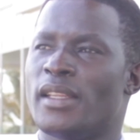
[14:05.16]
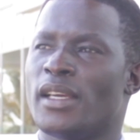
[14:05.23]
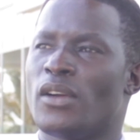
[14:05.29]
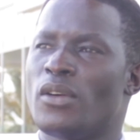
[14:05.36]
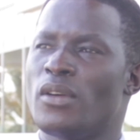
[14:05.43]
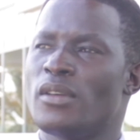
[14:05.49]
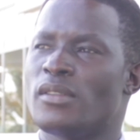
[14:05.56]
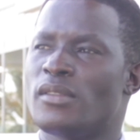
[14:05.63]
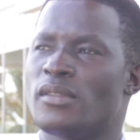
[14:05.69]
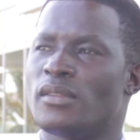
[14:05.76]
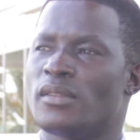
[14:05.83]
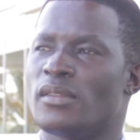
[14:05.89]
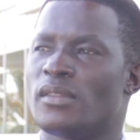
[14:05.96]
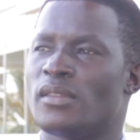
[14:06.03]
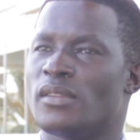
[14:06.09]
the court
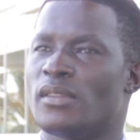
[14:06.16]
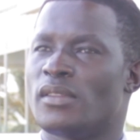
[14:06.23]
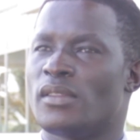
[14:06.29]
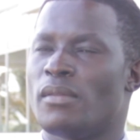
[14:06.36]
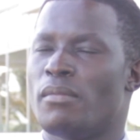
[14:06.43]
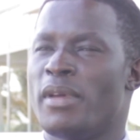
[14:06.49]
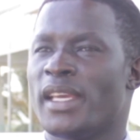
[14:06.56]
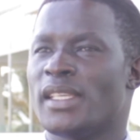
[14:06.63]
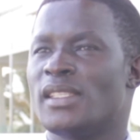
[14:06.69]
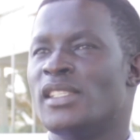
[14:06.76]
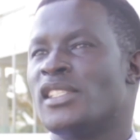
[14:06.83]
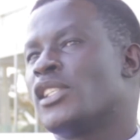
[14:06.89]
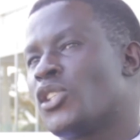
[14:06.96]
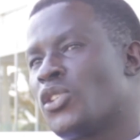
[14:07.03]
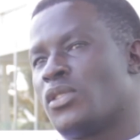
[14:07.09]
makes
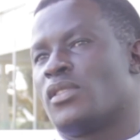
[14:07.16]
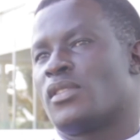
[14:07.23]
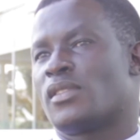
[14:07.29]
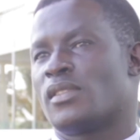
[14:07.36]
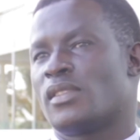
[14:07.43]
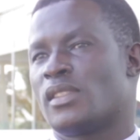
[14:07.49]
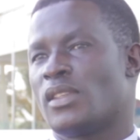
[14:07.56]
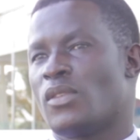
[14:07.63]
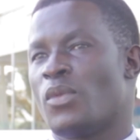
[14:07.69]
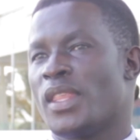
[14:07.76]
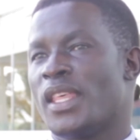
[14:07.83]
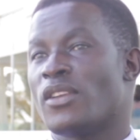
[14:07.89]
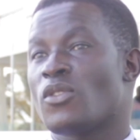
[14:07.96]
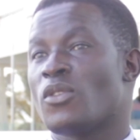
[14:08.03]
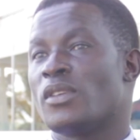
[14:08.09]
decisions
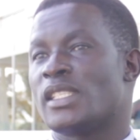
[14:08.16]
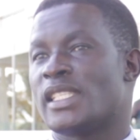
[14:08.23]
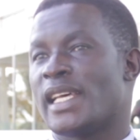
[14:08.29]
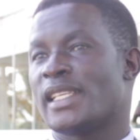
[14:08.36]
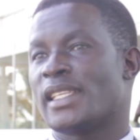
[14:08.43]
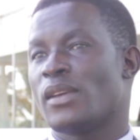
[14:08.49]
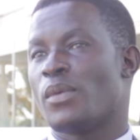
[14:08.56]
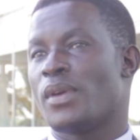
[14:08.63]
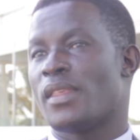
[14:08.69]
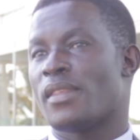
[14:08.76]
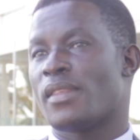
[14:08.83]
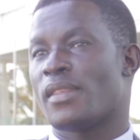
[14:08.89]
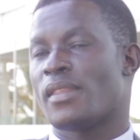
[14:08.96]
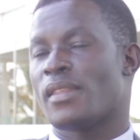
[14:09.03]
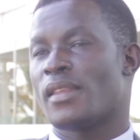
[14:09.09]
without consulting
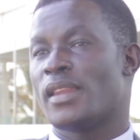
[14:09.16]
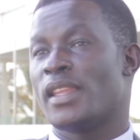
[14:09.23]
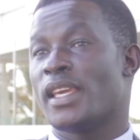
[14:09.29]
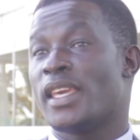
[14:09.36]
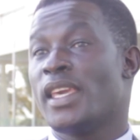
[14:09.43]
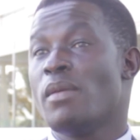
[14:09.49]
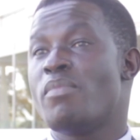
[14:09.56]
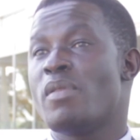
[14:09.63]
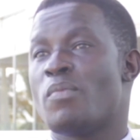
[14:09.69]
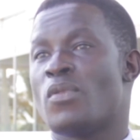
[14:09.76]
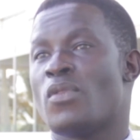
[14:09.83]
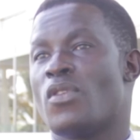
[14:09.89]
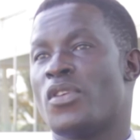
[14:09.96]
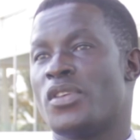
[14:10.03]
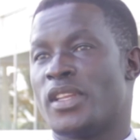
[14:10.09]
with the key
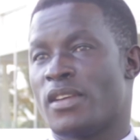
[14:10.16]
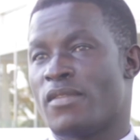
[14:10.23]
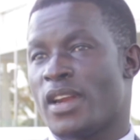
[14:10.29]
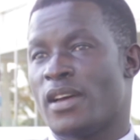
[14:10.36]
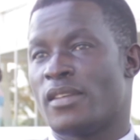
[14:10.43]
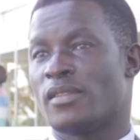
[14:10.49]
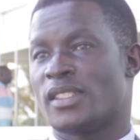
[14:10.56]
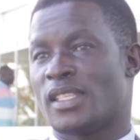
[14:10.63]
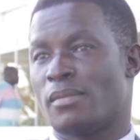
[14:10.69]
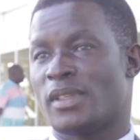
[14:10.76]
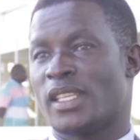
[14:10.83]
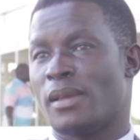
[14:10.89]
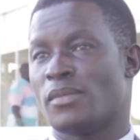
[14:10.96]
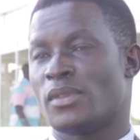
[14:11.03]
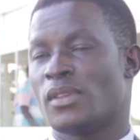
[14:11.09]
people on the ground
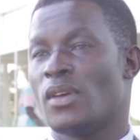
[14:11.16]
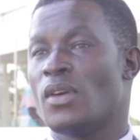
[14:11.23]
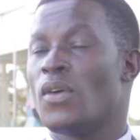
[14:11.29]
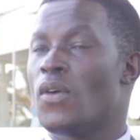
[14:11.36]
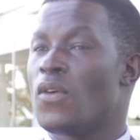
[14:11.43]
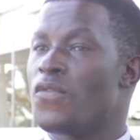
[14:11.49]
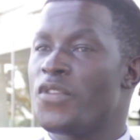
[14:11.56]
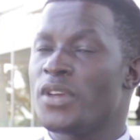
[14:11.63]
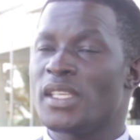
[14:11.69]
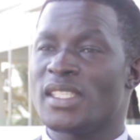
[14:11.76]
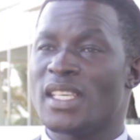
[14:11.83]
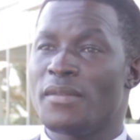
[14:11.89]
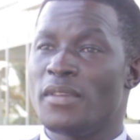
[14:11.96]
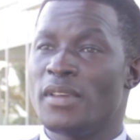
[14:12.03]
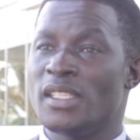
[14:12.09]
sometimes, of which
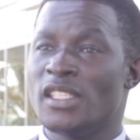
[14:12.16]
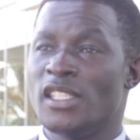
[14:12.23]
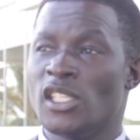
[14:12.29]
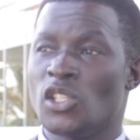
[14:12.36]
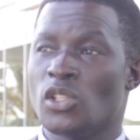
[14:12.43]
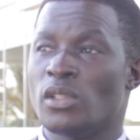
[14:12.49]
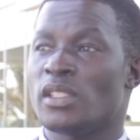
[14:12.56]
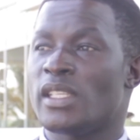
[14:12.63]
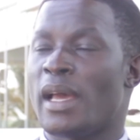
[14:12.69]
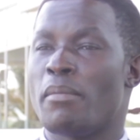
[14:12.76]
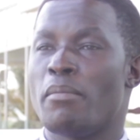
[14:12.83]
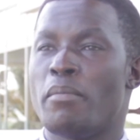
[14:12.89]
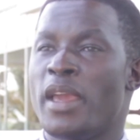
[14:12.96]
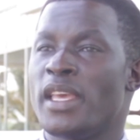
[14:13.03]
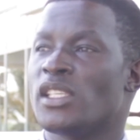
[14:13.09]
some of these decisions are
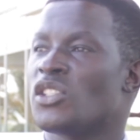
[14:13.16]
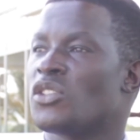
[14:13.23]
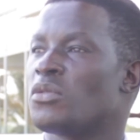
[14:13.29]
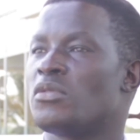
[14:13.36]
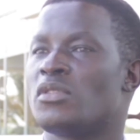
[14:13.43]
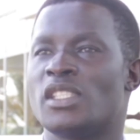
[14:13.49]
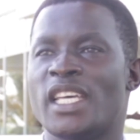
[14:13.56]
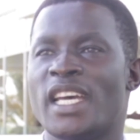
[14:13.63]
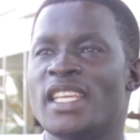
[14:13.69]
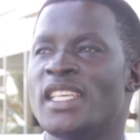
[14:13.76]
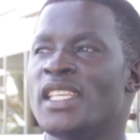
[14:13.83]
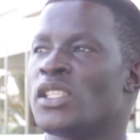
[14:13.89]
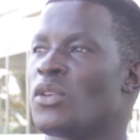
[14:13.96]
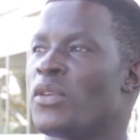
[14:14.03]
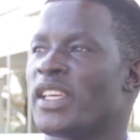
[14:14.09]
based on
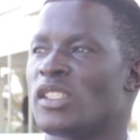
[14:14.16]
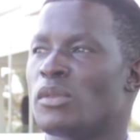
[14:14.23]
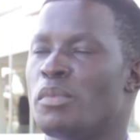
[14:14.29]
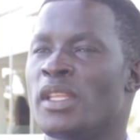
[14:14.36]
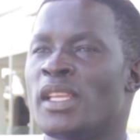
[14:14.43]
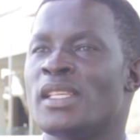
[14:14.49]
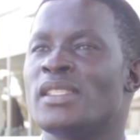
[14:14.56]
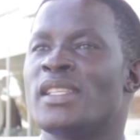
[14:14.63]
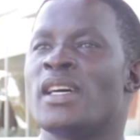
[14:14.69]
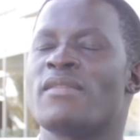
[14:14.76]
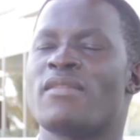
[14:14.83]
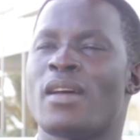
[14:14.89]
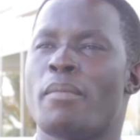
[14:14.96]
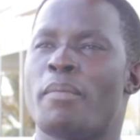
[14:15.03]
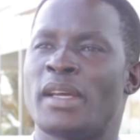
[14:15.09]
studies or experience done
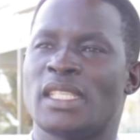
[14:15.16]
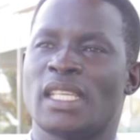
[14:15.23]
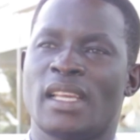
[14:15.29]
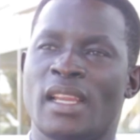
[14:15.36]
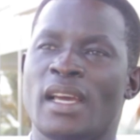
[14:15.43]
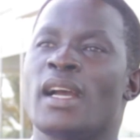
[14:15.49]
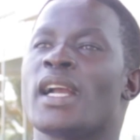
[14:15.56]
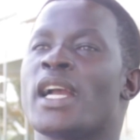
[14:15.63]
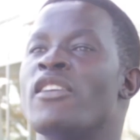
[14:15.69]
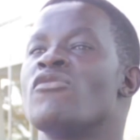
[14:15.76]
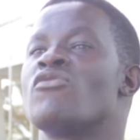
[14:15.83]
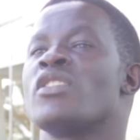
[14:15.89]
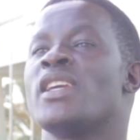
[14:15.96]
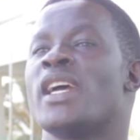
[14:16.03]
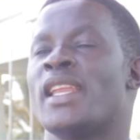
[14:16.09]
from a particular
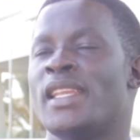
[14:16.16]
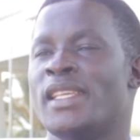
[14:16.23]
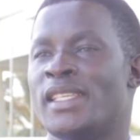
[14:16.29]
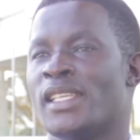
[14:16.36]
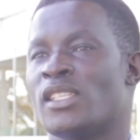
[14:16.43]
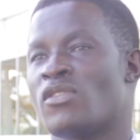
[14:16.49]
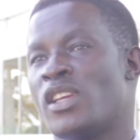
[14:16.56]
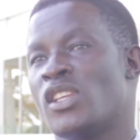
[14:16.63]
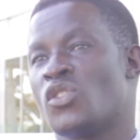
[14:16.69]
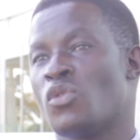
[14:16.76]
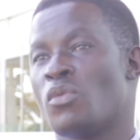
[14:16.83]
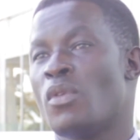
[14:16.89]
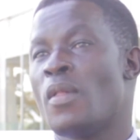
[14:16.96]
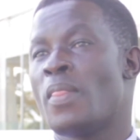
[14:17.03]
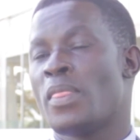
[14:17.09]
country, and they just try to
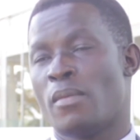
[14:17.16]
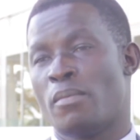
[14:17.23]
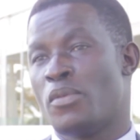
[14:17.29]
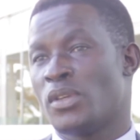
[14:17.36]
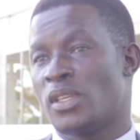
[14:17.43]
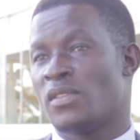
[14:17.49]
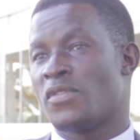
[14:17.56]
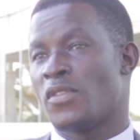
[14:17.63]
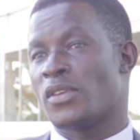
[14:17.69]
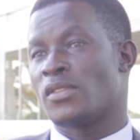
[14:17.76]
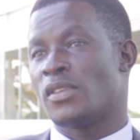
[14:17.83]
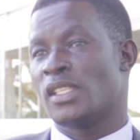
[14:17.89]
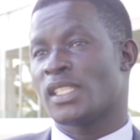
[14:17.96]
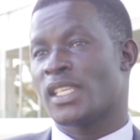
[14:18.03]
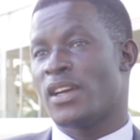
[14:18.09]
put it forward to
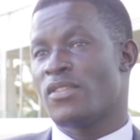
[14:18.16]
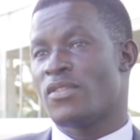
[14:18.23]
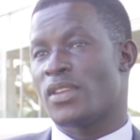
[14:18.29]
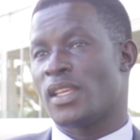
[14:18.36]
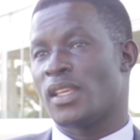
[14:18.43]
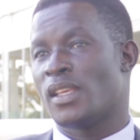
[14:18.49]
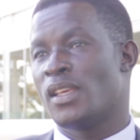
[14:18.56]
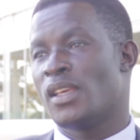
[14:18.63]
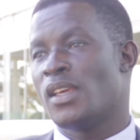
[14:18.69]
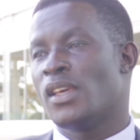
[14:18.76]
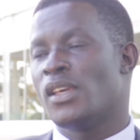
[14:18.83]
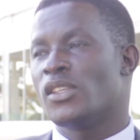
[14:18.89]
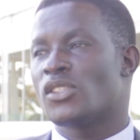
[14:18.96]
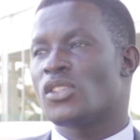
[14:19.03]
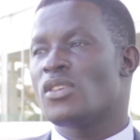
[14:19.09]
this country.
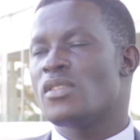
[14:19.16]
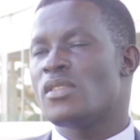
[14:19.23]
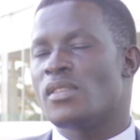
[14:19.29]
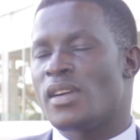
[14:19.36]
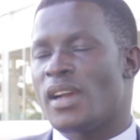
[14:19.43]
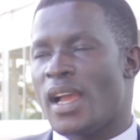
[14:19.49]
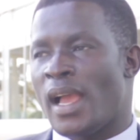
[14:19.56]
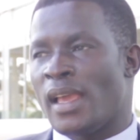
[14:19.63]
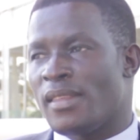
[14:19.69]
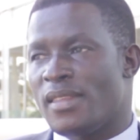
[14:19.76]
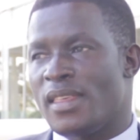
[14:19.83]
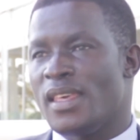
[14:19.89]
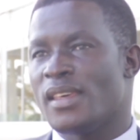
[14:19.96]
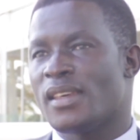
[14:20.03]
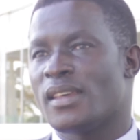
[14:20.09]
So I
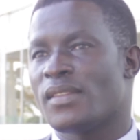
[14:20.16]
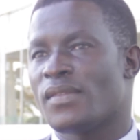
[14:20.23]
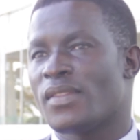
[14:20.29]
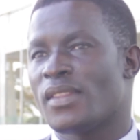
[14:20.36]
think